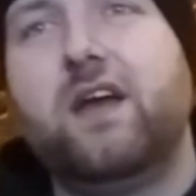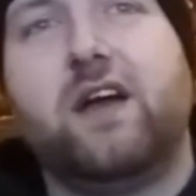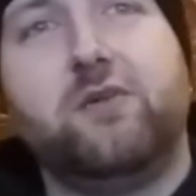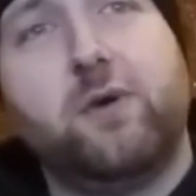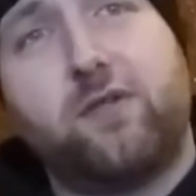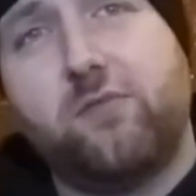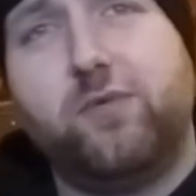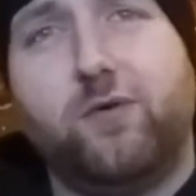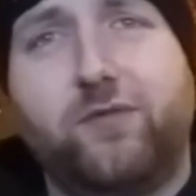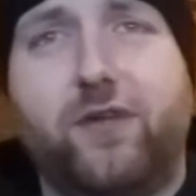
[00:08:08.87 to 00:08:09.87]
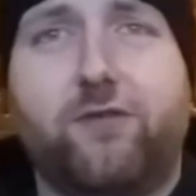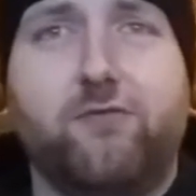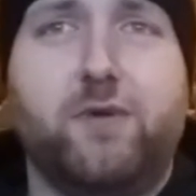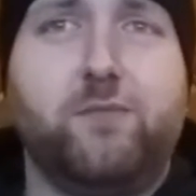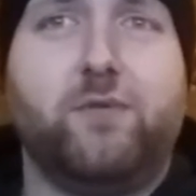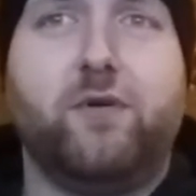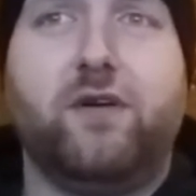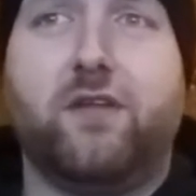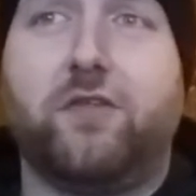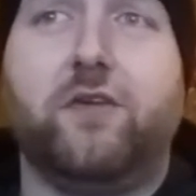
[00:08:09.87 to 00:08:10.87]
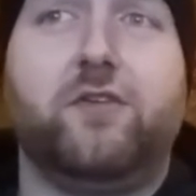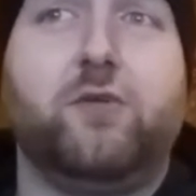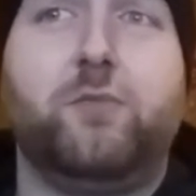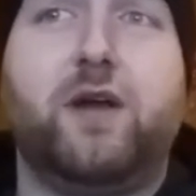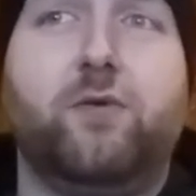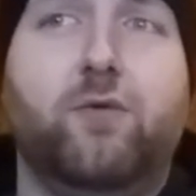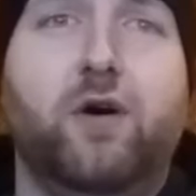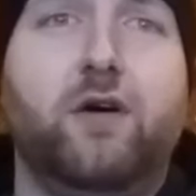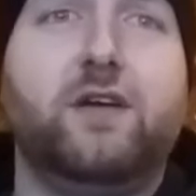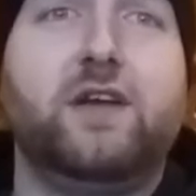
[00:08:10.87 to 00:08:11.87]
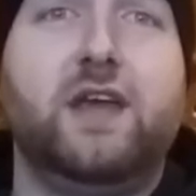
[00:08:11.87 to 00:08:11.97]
And the most important thing to remember is that no matter what,